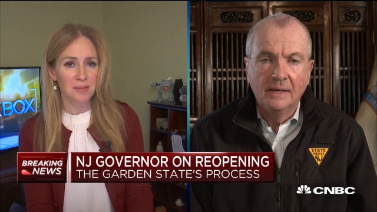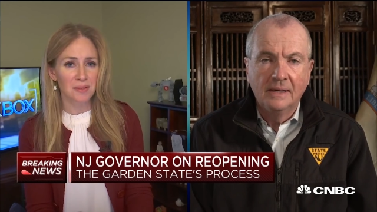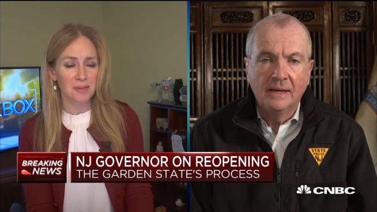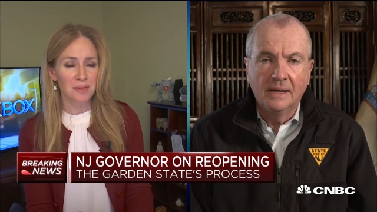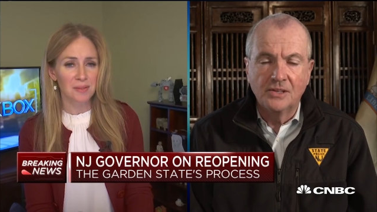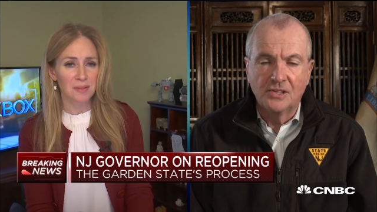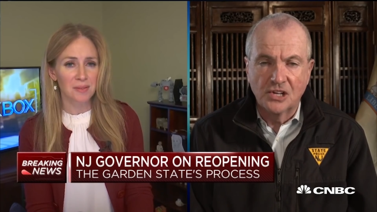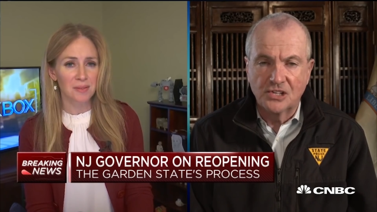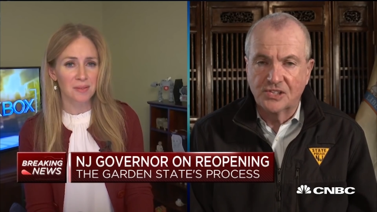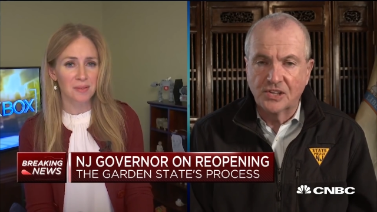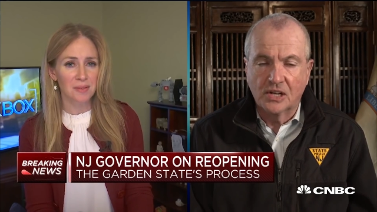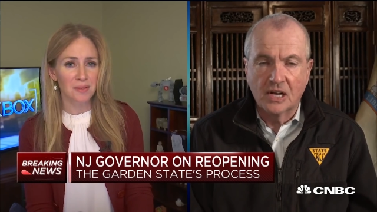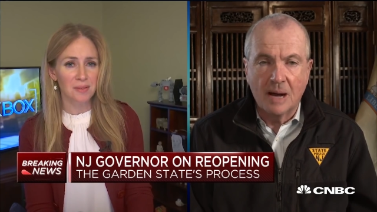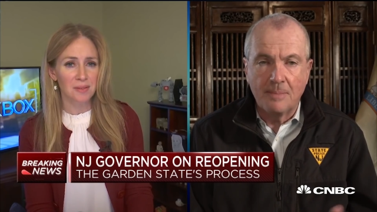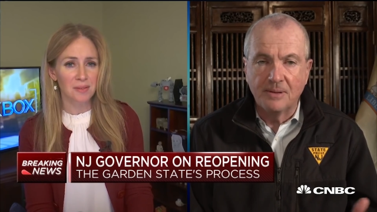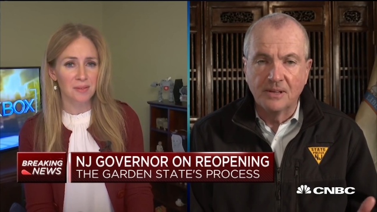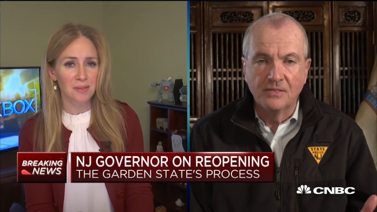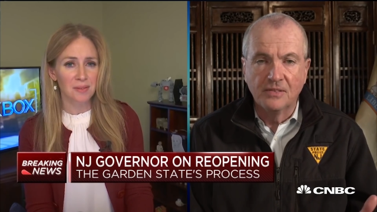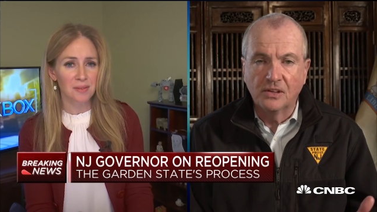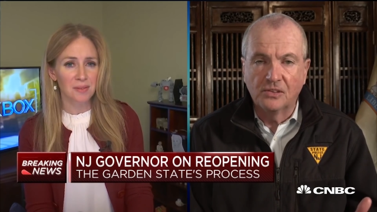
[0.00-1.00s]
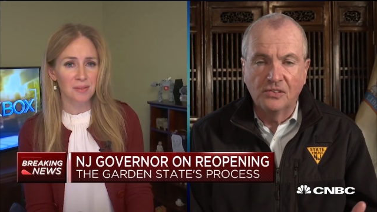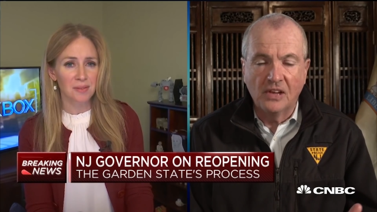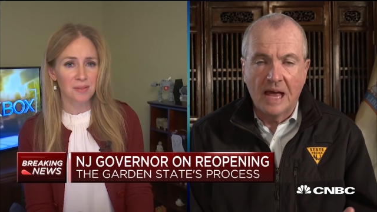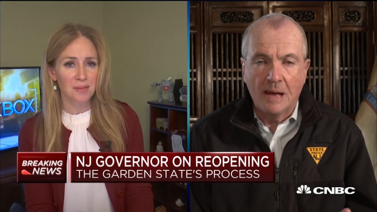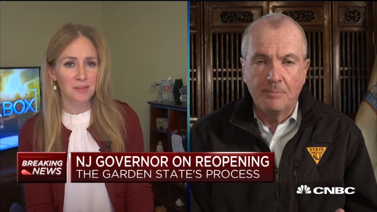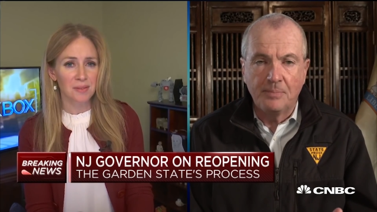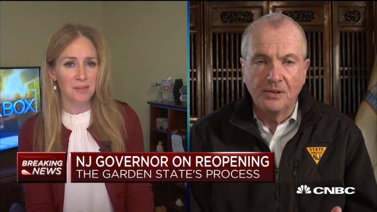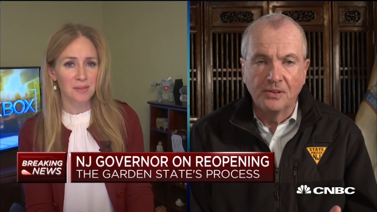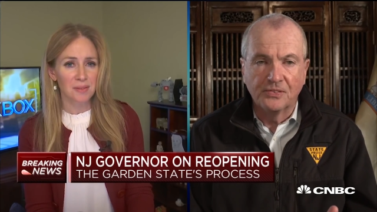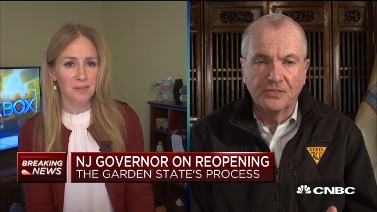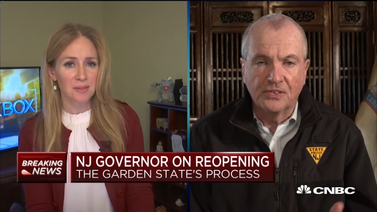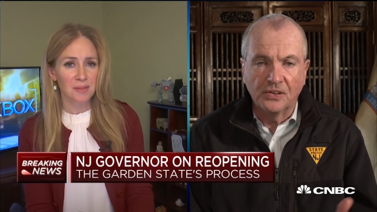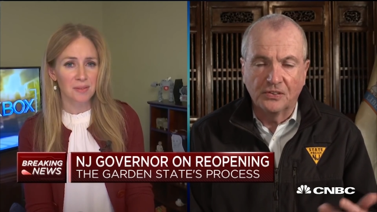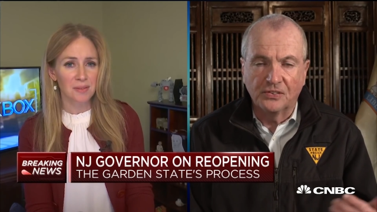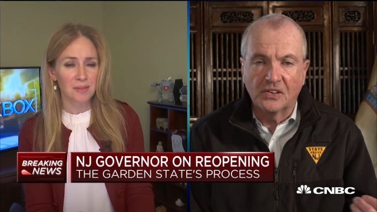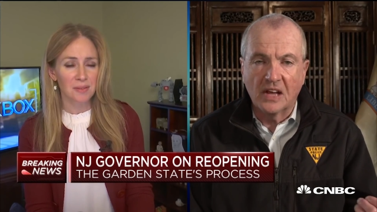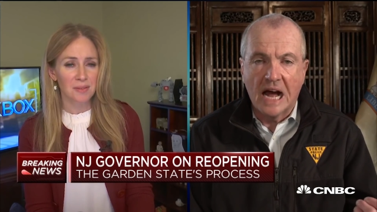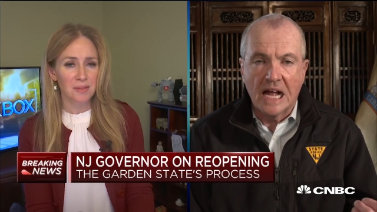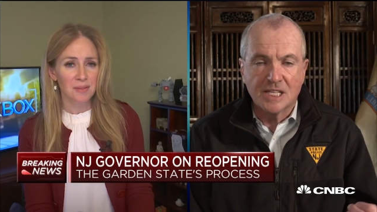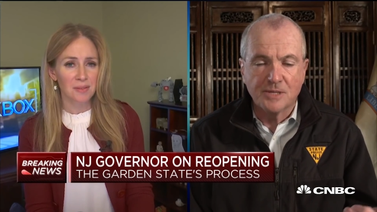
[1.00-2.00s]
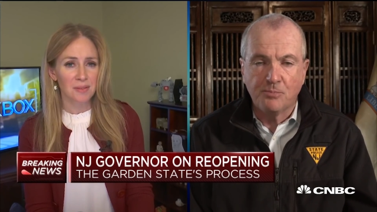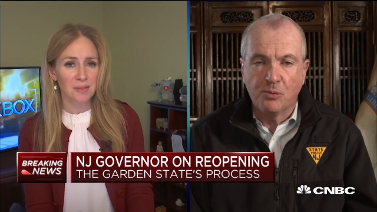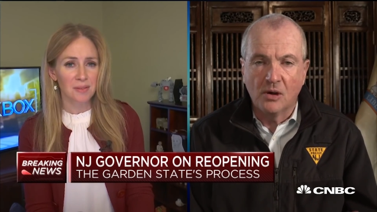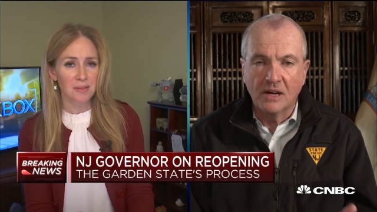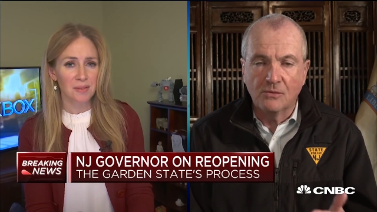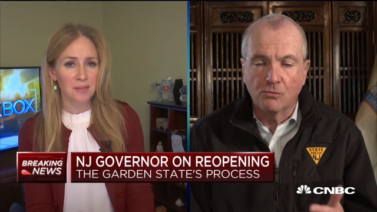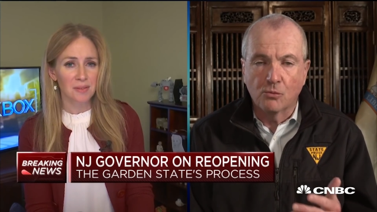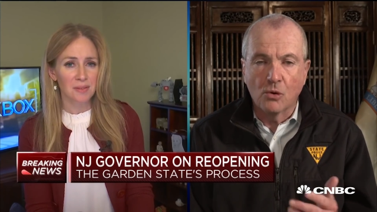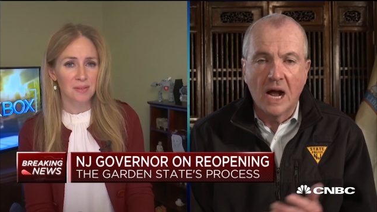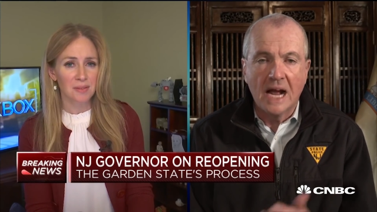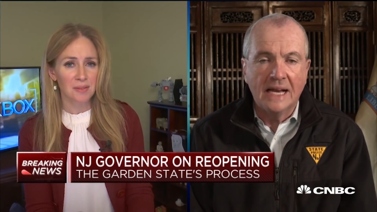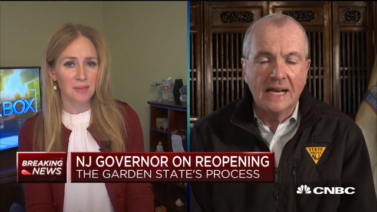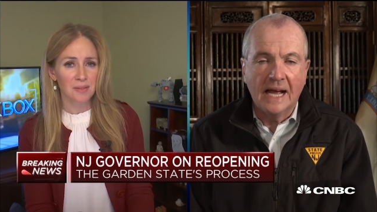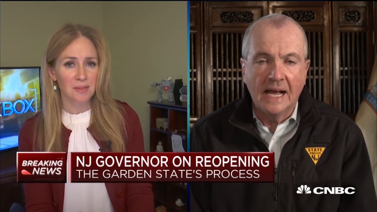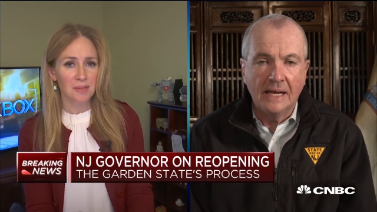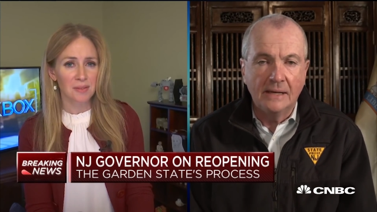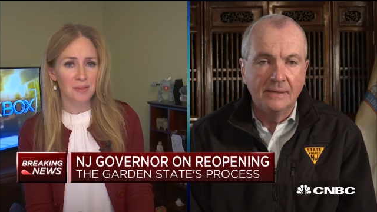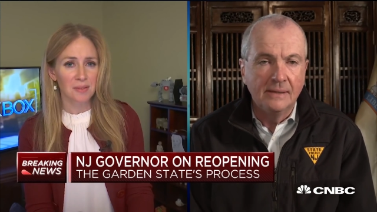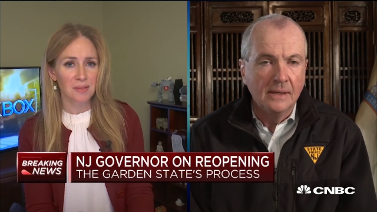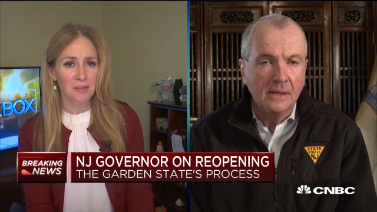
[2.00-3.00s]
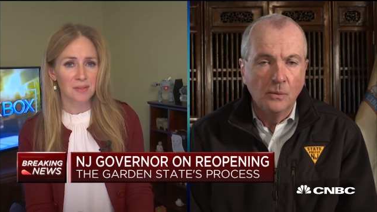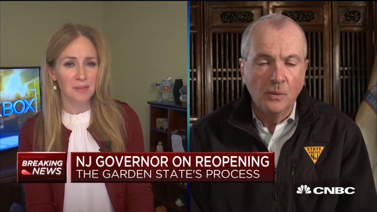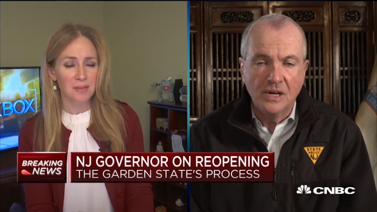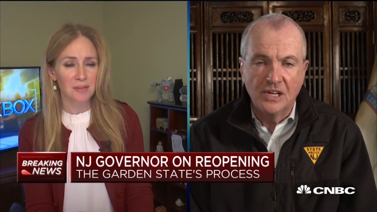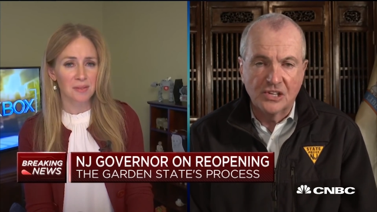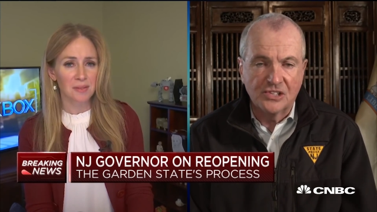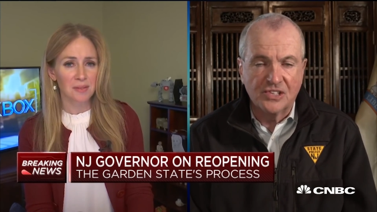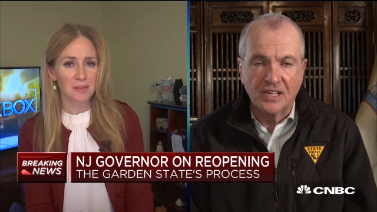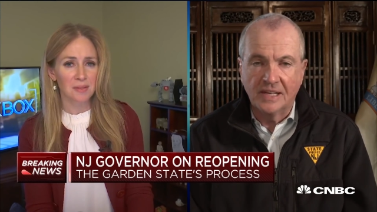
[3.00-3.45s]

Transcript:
Speaker 1: Uh, just a couple of examples to Scott's point, Rite Aid, we just